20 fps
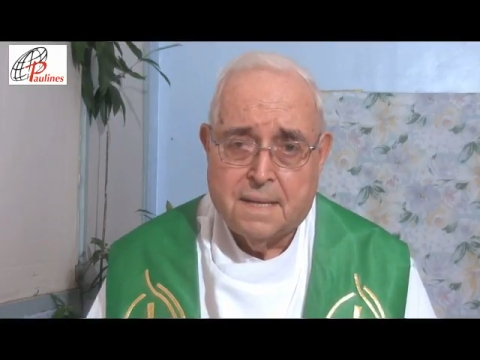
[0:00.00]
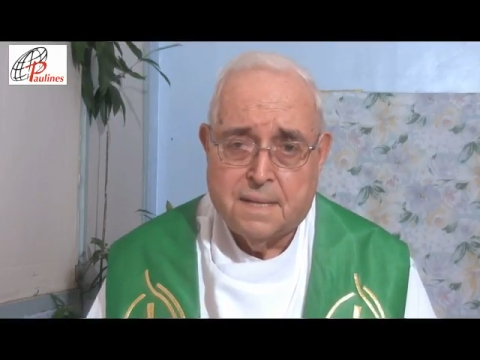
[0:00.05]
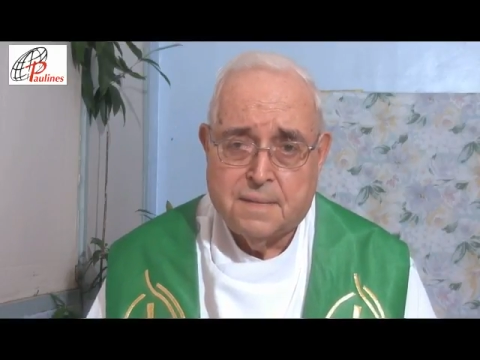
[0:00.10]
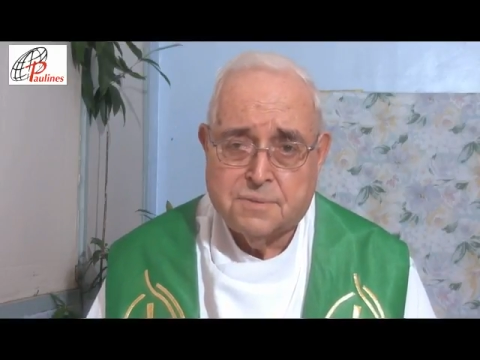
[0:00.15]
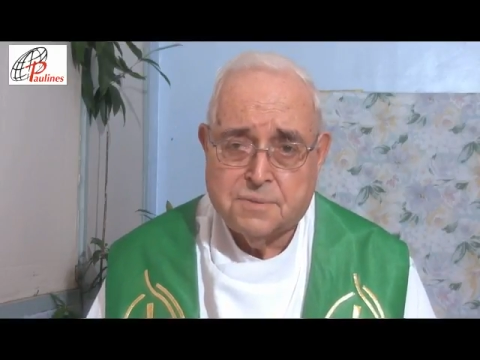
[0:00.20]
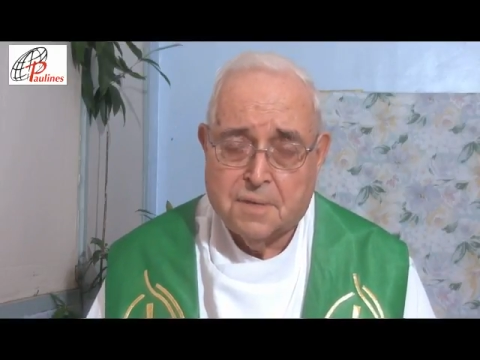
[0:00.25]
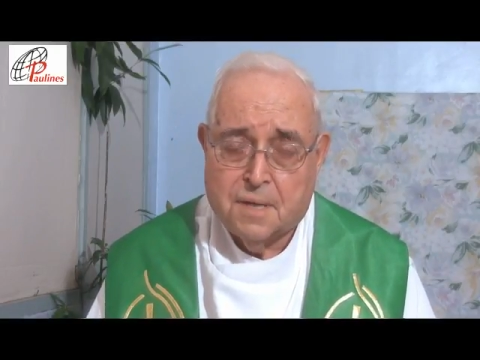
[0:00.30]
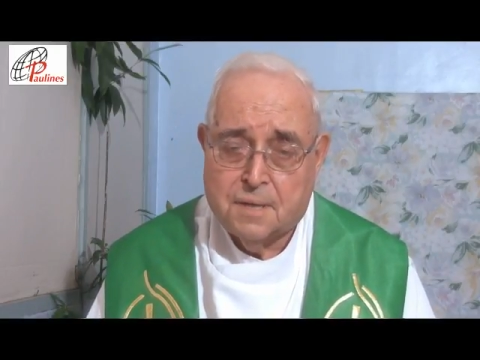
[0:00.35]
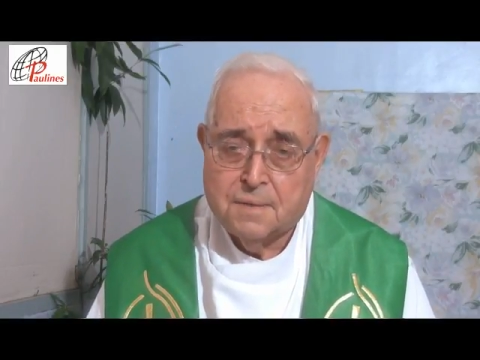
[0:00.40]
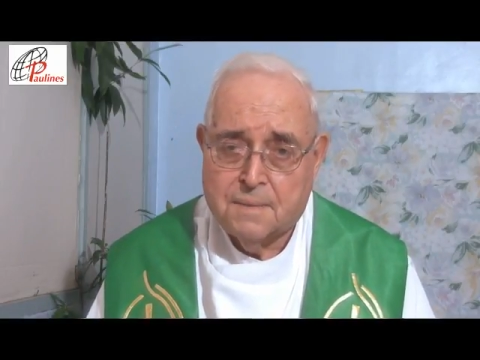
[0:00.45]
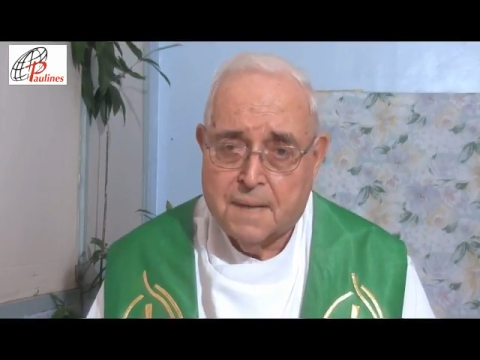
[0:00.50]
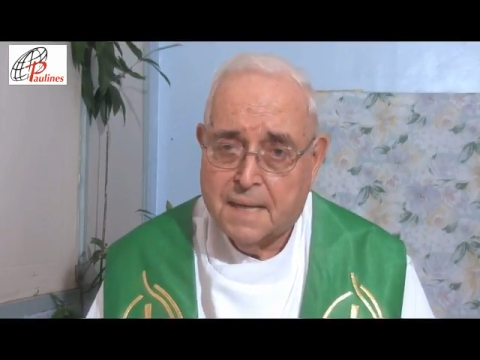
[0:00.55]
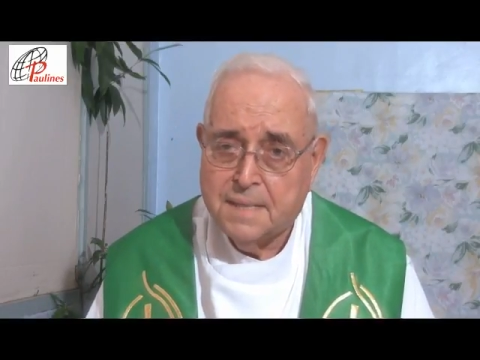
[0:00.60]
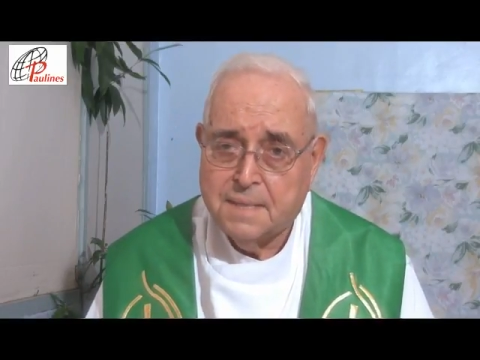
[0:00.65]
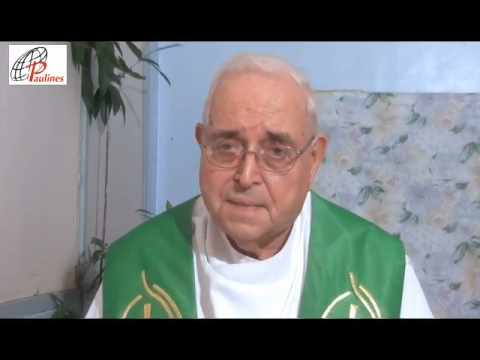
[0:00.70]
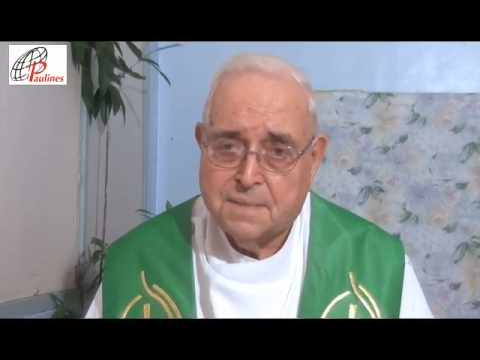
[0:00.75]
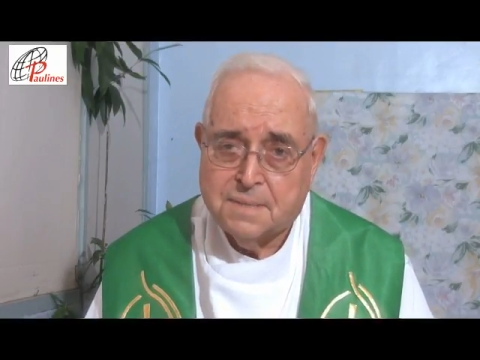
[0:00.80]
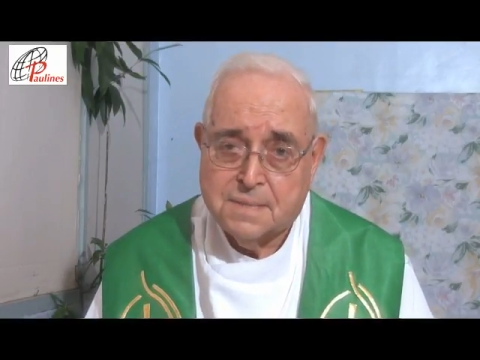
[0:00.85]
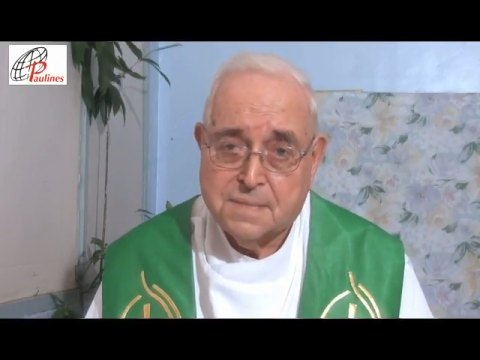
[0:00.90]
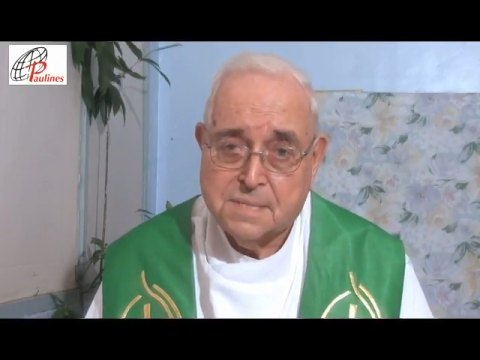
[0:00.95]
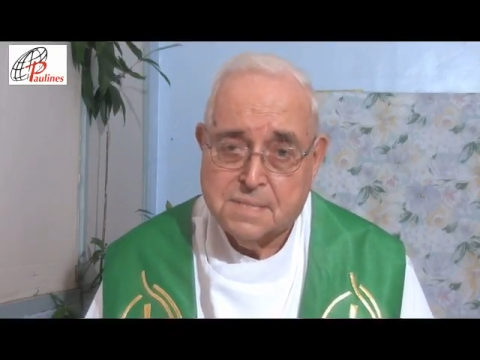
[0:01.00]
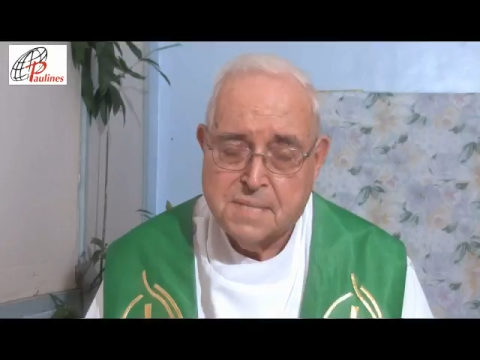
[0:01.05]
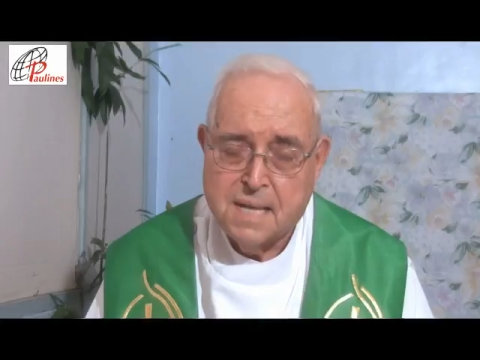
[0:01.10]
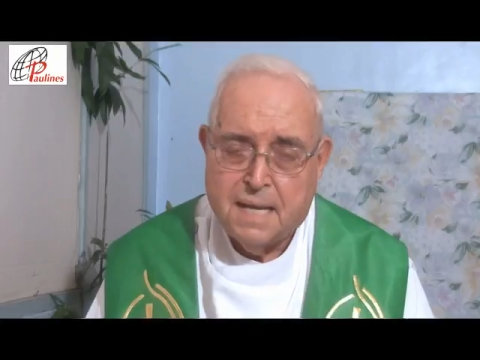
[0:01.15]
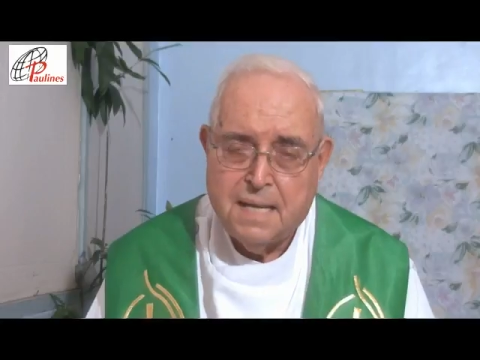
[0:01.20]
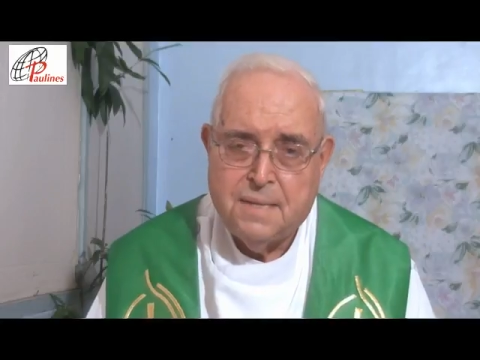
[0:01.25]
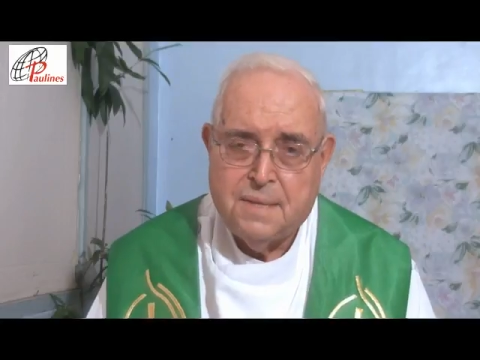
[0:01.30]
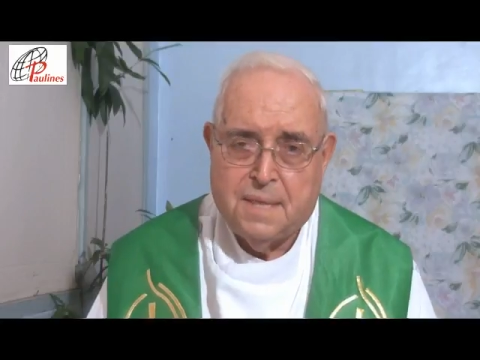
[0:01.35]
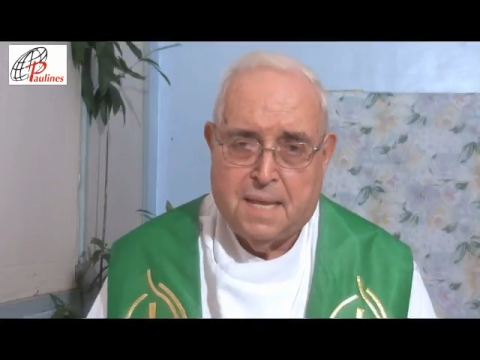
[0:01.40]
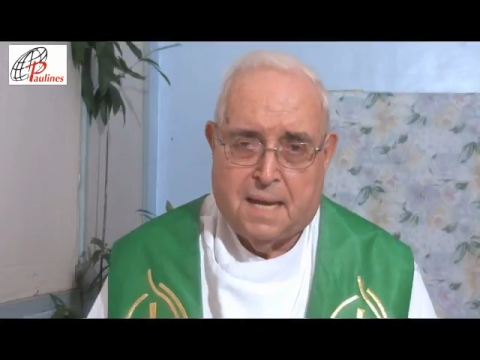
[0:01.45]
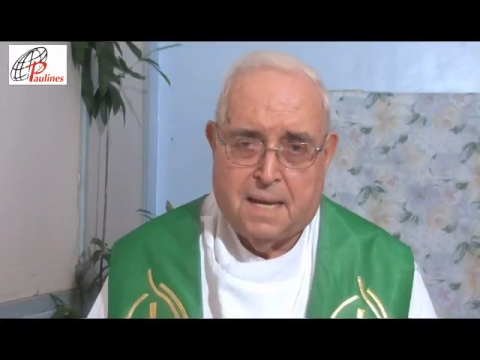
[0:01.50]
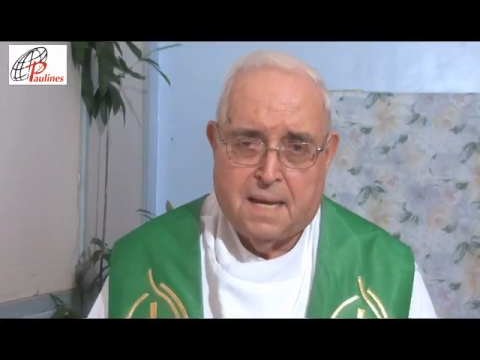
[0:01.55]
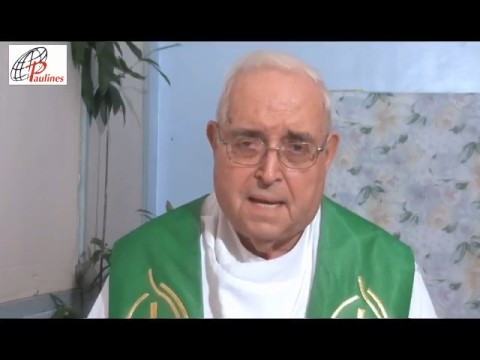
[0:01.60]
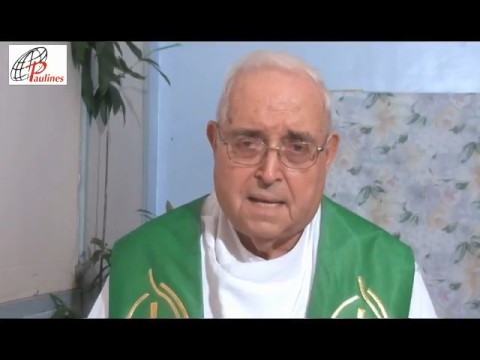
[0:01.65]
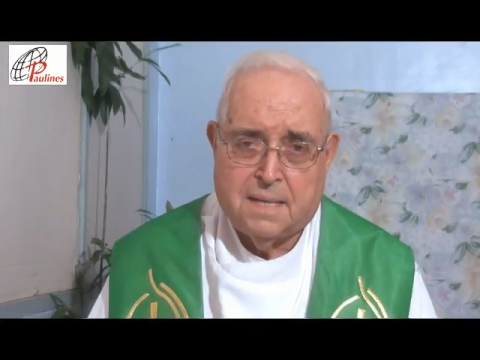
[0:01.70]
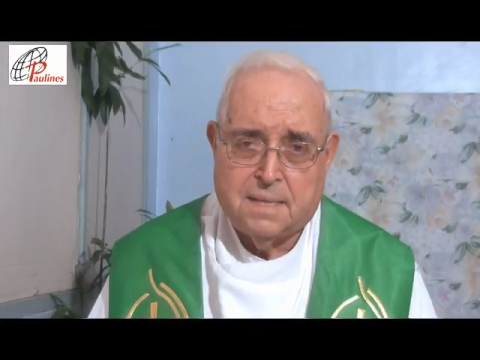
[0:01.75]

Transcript: It's all right to say that,